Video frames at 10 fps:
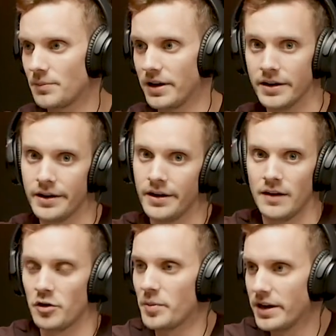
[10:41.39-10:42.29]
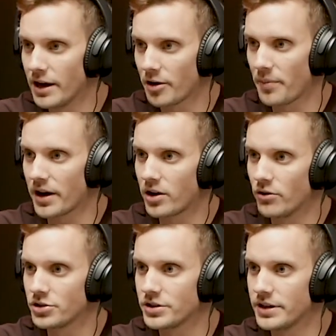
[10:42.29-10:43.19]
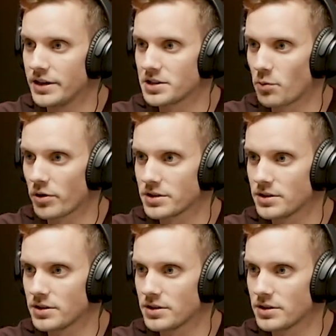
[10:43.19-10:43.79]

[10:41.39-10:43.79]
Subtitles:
I mean, have you ever been yelled at by a coach in sports?